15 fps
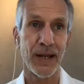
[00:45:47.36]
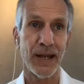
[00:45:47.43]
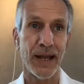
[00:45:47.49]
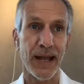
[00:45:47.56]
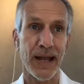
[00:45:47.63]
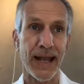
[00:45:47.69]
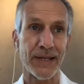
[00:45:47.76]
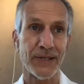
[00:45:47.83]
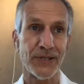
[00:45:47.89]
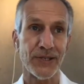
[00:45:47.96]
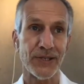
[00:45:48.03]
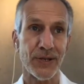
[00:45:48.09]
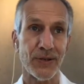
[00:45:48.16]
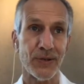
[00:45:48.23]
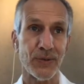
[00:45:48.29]
And
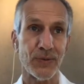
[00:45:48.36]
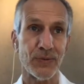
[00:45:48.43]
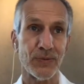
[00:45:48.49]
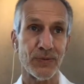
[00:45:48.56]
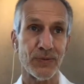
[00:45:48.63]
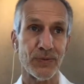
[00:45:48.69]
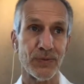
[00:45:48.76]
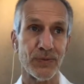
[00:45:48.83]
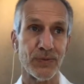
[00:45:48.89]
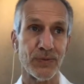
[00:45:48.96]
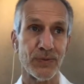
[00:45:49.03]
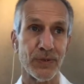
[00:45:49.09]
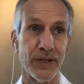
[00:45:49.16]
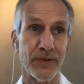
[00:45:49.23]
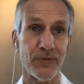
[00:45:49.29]
so
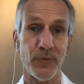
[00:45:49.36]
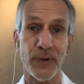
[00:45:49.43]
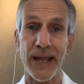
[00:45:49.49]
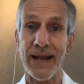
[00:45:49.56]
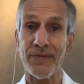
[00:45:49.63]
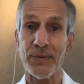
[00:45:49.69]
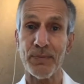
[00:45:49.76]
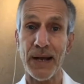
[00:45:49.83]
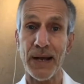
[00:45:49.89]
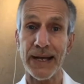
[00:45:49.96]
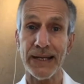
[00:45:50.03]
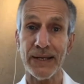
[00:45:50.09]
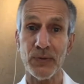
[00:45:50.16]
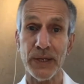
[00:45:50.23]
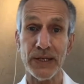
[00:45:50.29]
if we have a body,
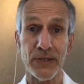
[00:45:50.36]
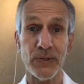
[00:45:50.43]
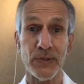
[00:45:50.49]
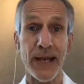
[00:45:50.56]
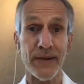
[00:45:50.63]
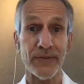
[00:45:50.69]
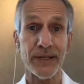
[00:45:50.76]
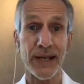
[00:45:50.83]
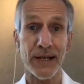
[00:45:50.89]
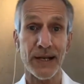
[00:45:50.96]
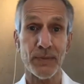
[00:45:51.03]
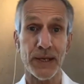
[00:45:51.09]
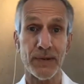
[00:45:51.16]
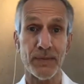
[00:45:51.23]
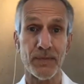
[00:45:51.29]
we do have
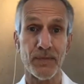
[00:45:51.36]
karma.